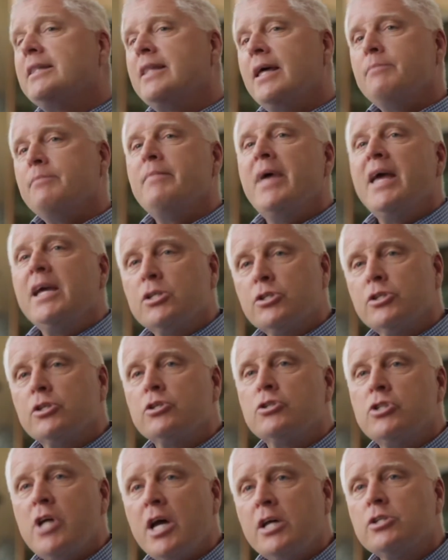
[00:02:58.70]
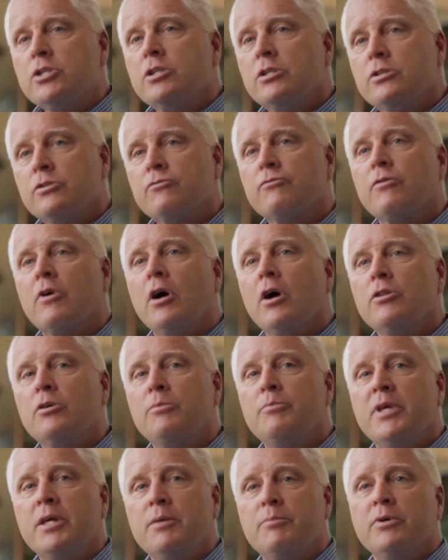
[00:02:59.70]
then make suggestions for
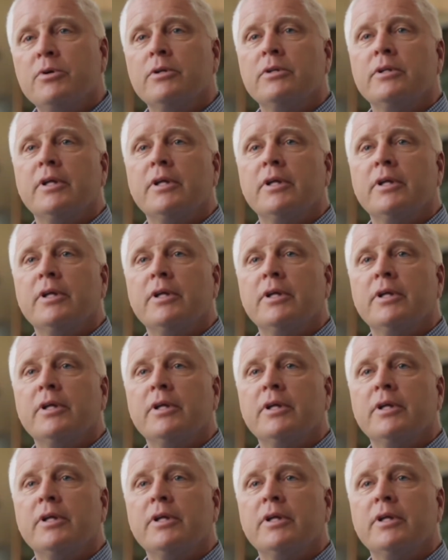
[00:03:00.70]
other people